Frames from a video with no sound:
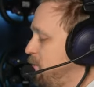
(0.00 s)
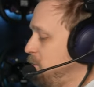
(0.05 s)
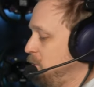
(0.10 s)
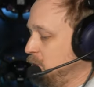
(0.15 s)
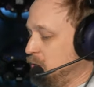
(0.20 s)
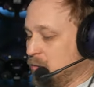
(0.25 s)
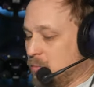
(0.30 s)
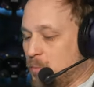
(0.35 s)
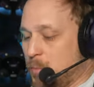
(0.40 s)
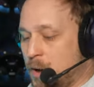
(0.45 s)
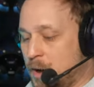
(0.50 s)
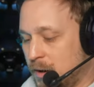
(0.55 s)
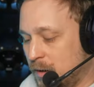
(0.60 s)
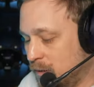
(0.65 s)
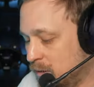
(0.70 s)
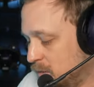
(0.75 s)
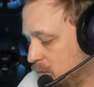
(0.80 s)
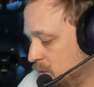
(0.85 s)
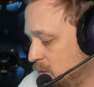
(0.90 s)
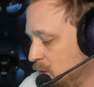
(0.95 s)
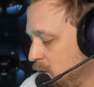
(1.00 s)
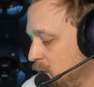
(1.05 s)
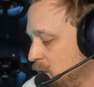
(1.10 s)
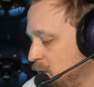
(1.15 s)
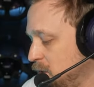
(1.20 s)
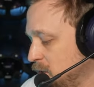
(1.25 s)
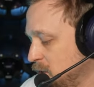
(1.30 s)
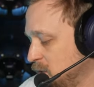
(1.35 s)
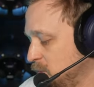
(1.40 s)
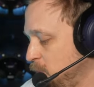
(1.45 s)
when you buy it, you get
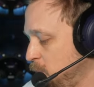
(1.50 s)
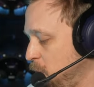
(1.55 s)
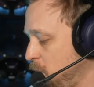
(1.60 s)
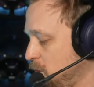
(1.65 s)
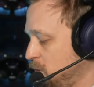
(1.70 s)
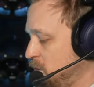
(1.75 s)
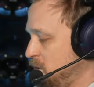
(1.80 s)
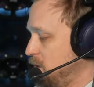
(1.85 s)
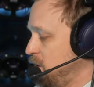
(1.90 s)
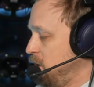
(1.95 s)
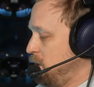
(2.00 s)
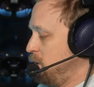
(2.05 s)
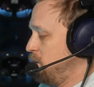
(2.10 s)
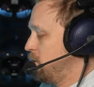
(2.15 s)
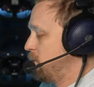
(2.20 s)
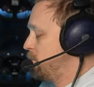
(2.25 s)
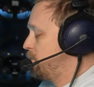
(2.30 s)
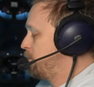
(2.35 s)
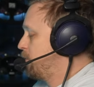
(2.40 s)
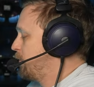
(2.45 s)
this box here.